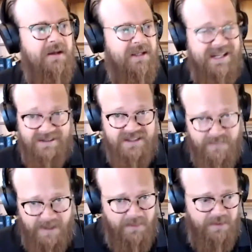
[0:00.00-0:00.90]
getting
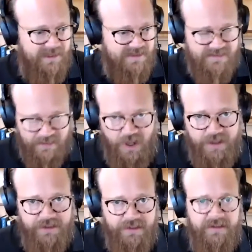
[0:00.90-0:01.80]
dismembered and
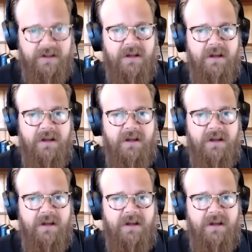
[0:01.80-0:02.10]
slaughtered